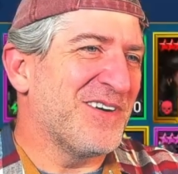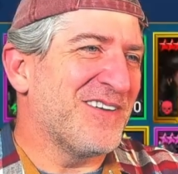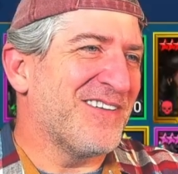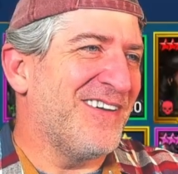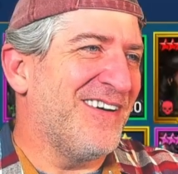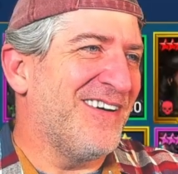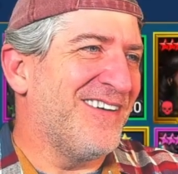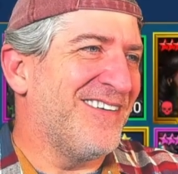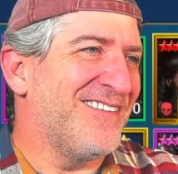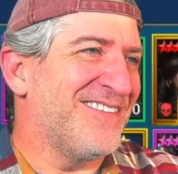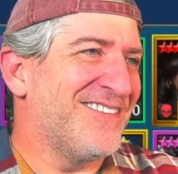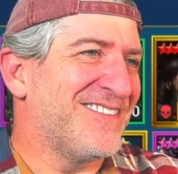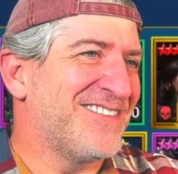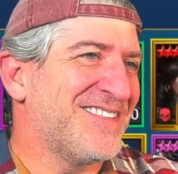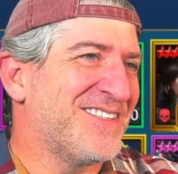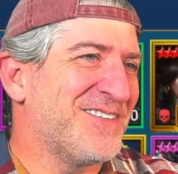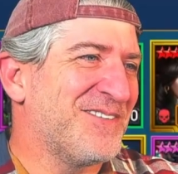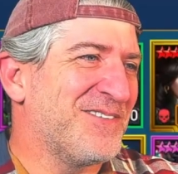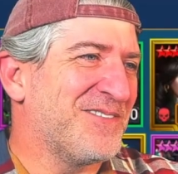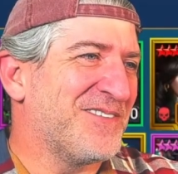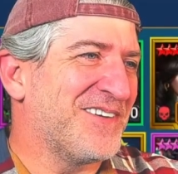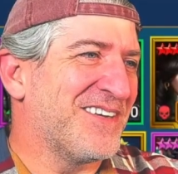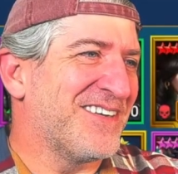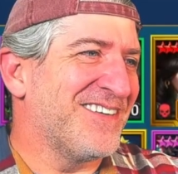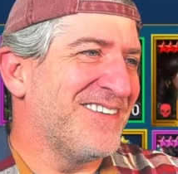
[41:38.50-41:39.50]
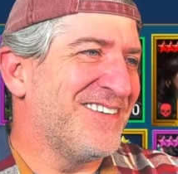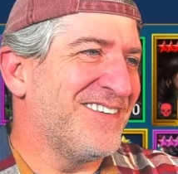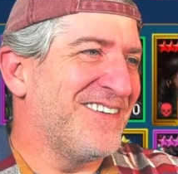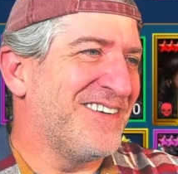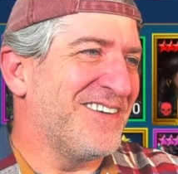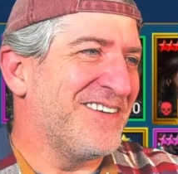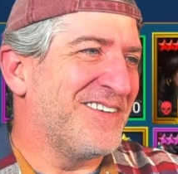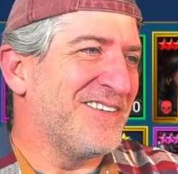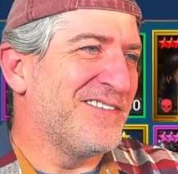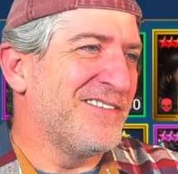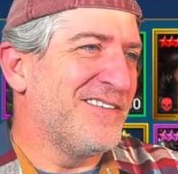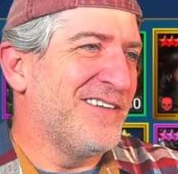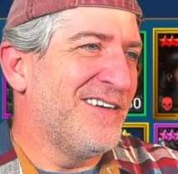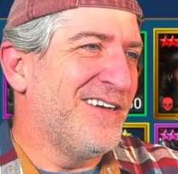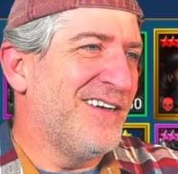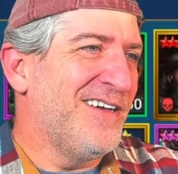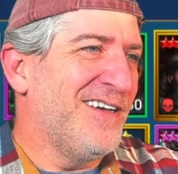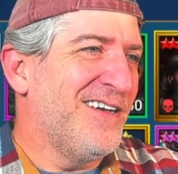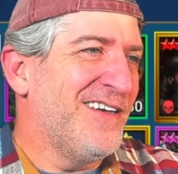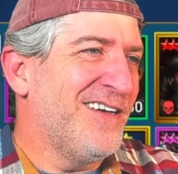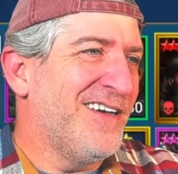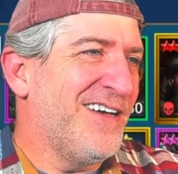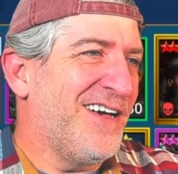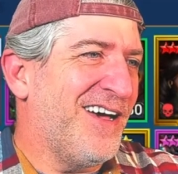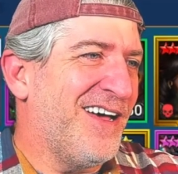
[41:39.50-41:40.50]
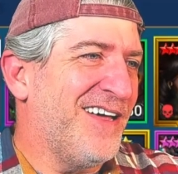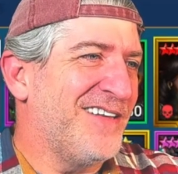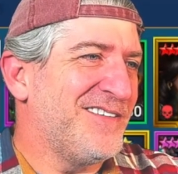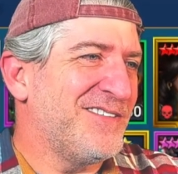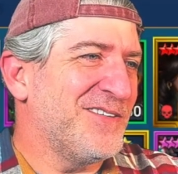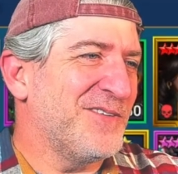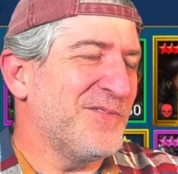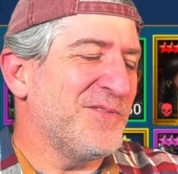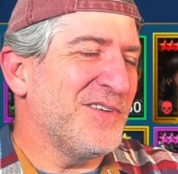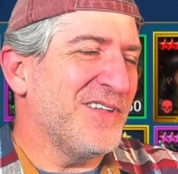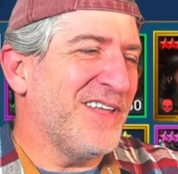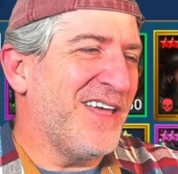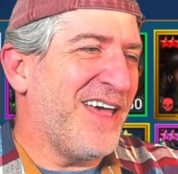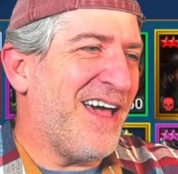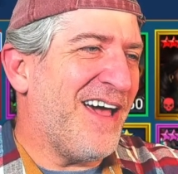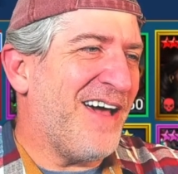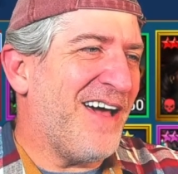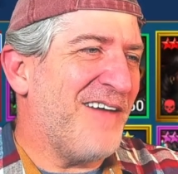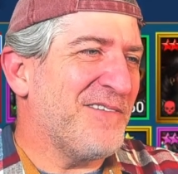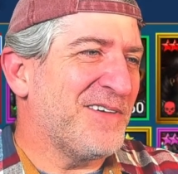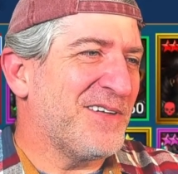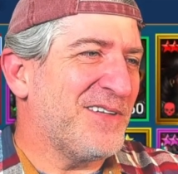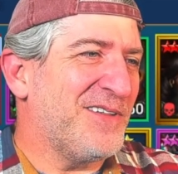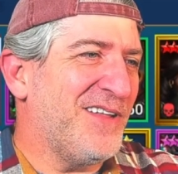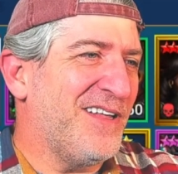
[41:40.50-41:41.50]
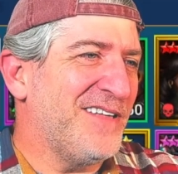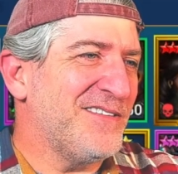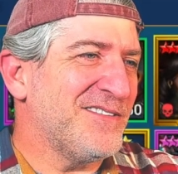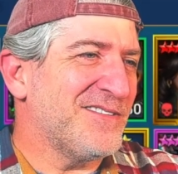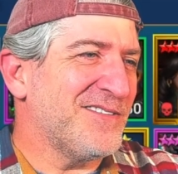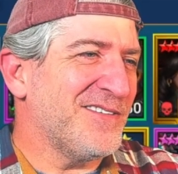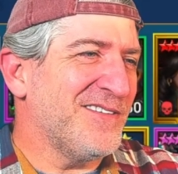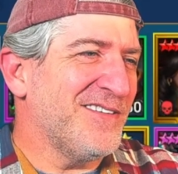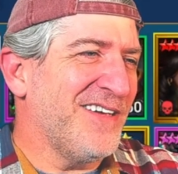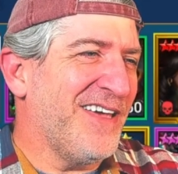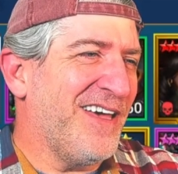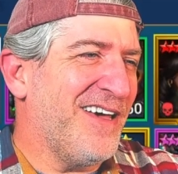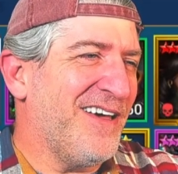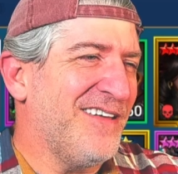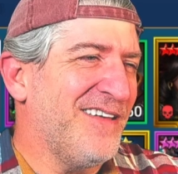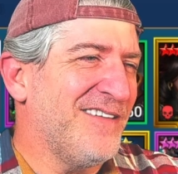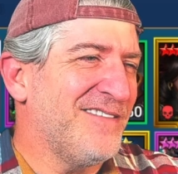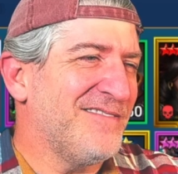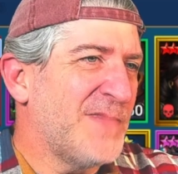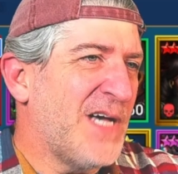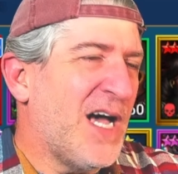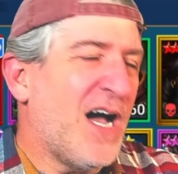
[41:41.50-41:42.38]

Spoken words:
on it and see what we can do. I don't really have a cleanser yet.